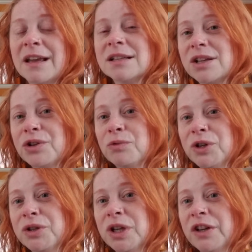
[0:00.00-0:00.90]
So you
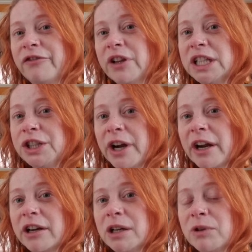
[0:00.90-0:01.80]
would fill in your
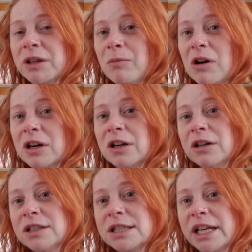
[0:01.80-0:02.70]
area with the
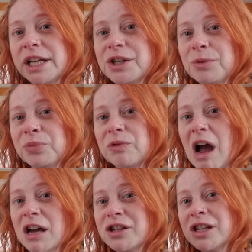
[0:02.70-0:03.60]
marker, take your
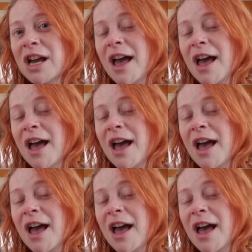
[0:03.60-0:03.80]
brush